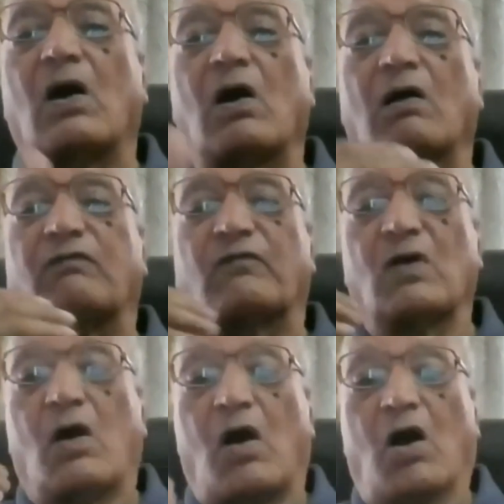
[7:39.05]
of
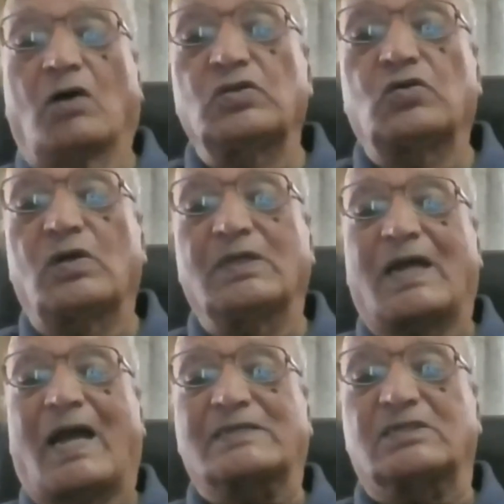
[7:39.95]

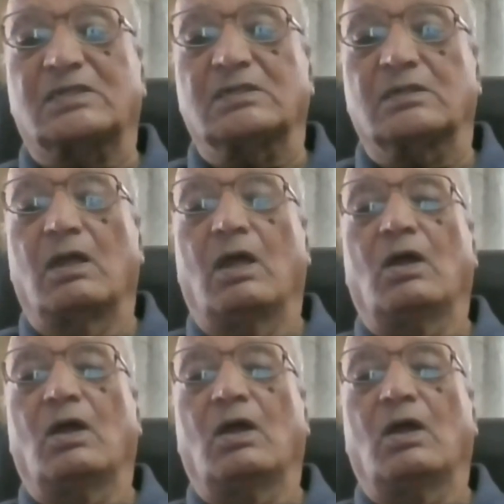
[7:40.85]
ongoing action